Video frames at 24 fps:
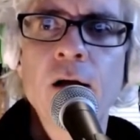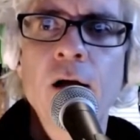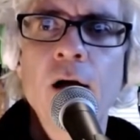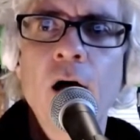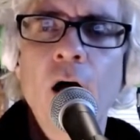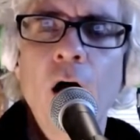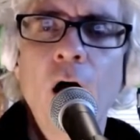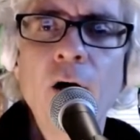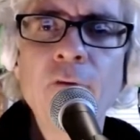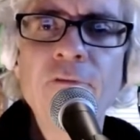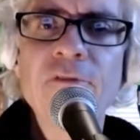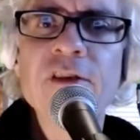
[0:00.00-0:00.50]

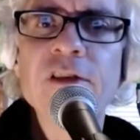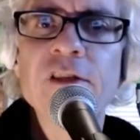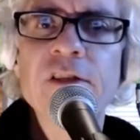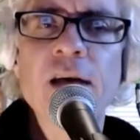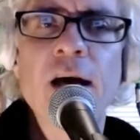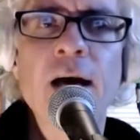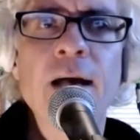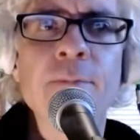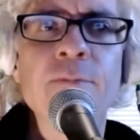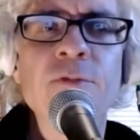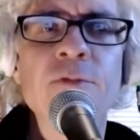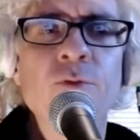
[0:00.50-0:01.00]

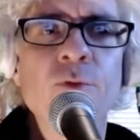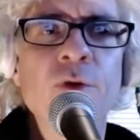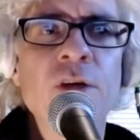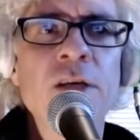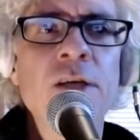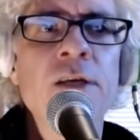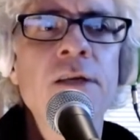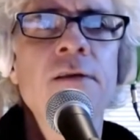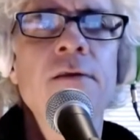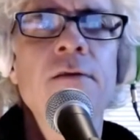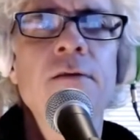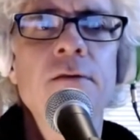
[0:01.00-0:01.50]
oftentimes
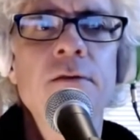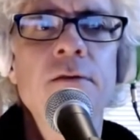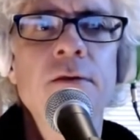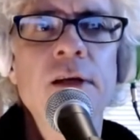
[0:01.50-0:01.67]
we